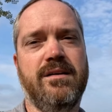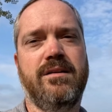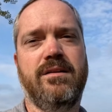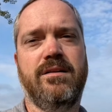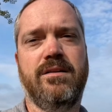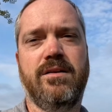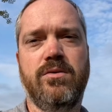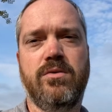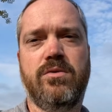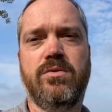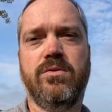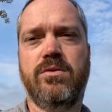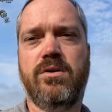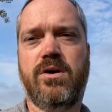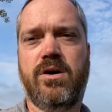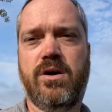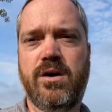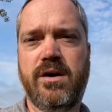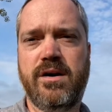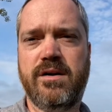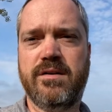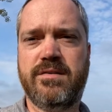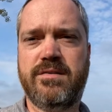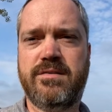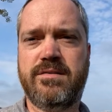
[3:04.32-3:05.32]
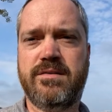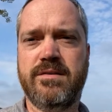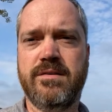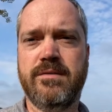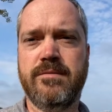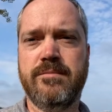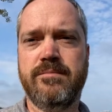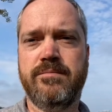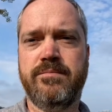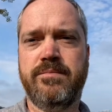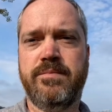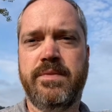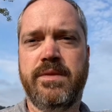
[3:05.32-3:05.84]
local artists.
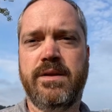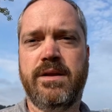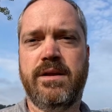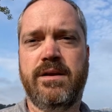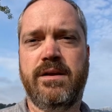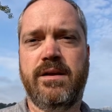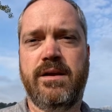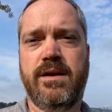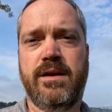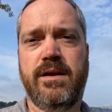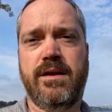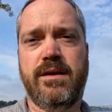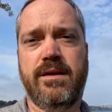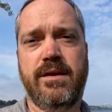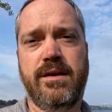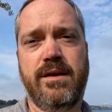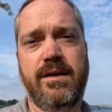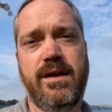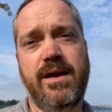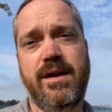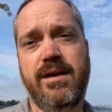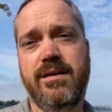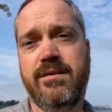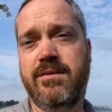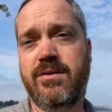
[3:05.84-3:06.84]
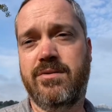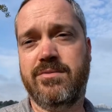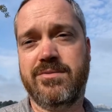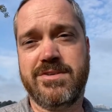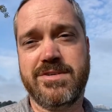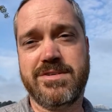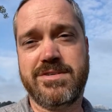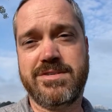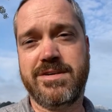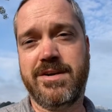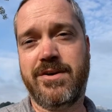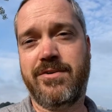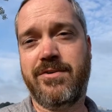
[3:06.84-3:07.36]
And hey, don't
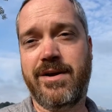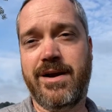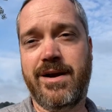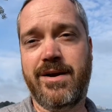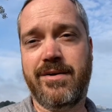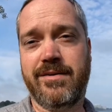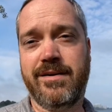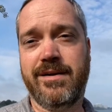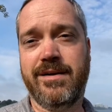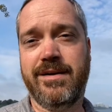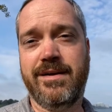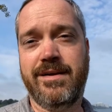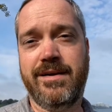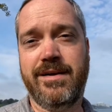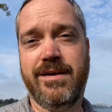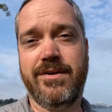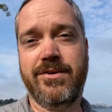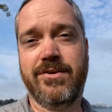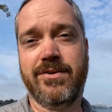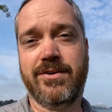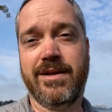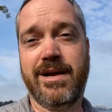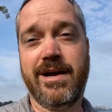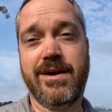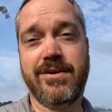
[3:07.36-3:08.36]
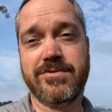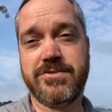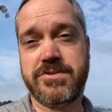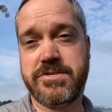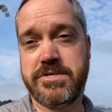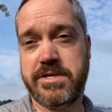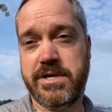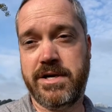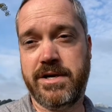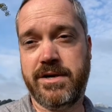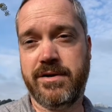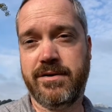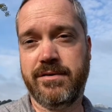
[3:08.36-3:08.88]
just sit around in your lounge
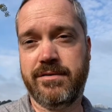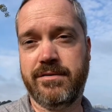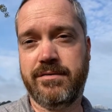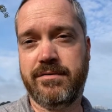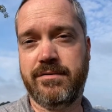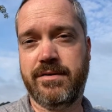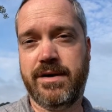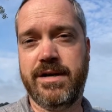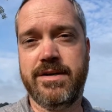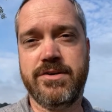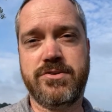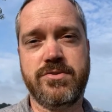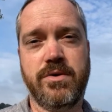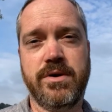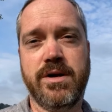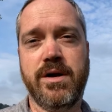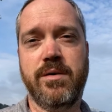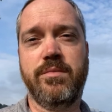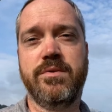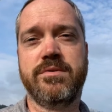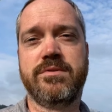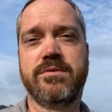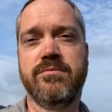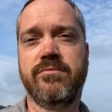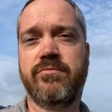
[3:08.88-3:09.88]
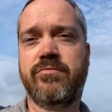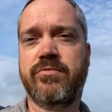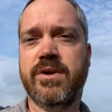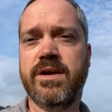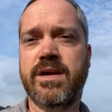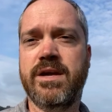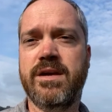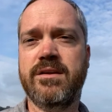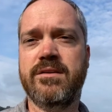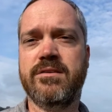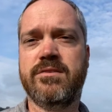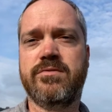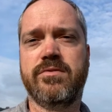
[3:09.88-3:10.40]
chair, right? Join up with some
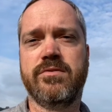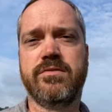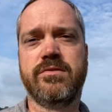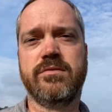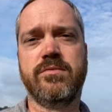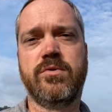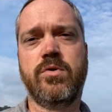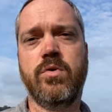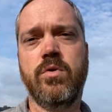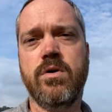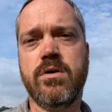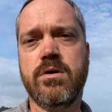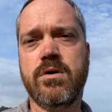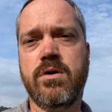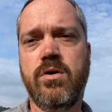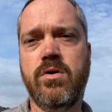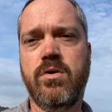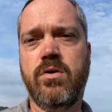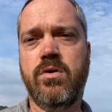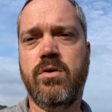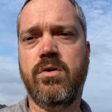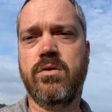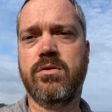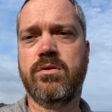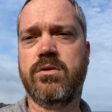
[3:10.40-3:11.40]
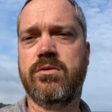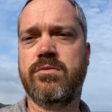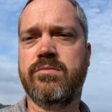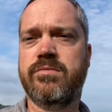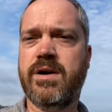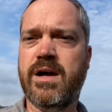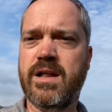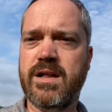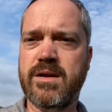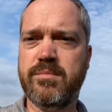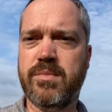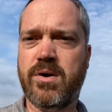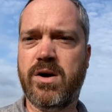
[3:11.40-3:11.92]
friends for some cornhole or
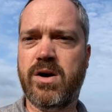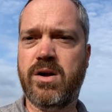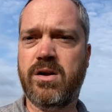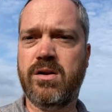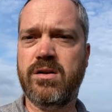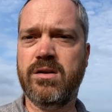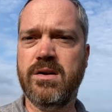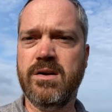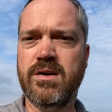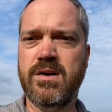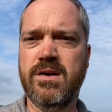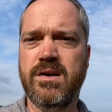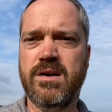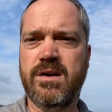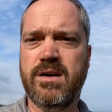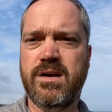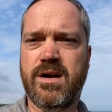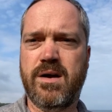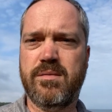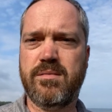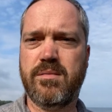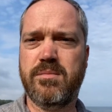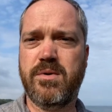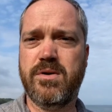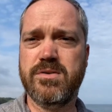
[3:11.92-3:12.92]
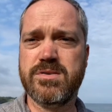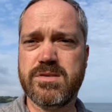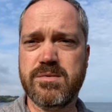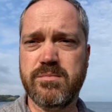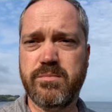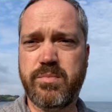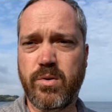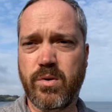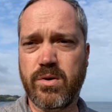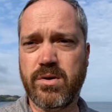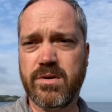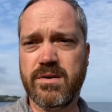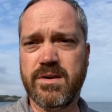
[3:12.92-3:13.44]
volleyball, uh, but most
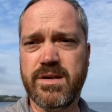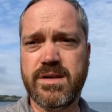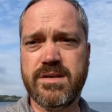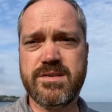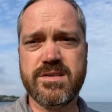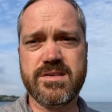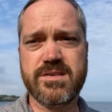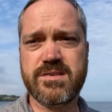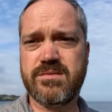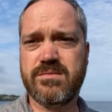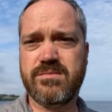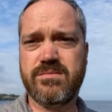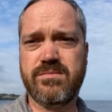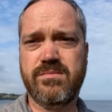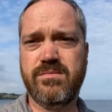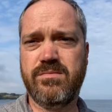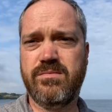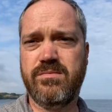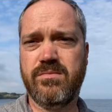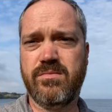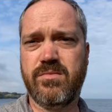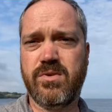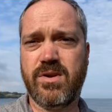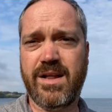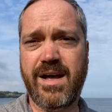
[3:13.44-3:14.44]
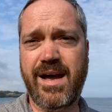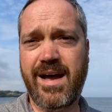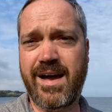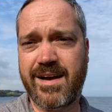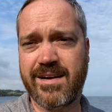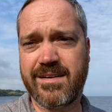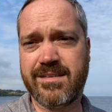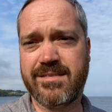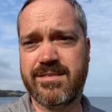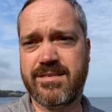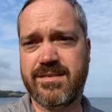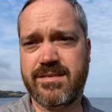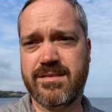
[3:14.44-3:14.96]
importantly, just
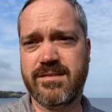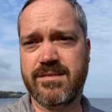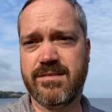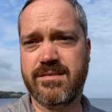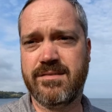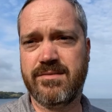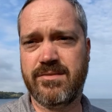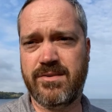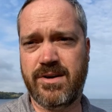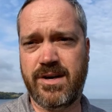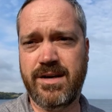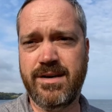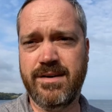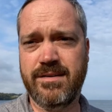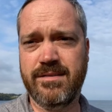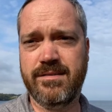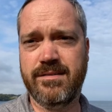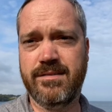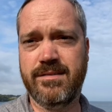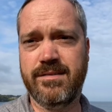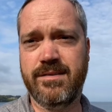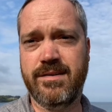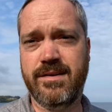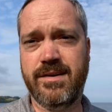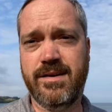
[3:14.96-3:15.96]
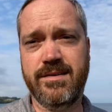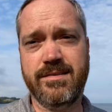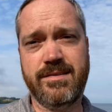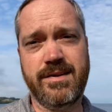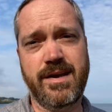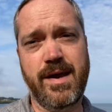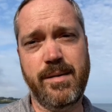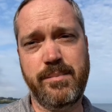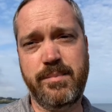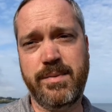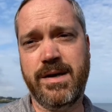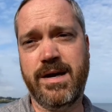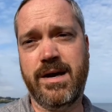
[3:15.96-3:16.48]
relax, right? It is
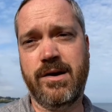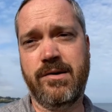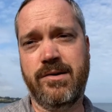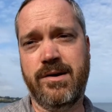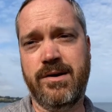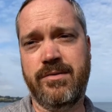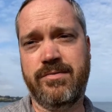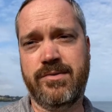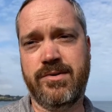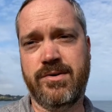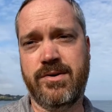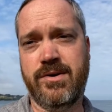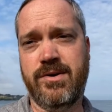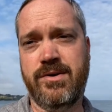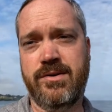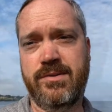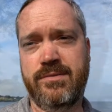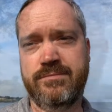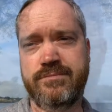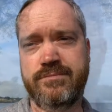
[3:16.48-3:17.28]
happy hour after all.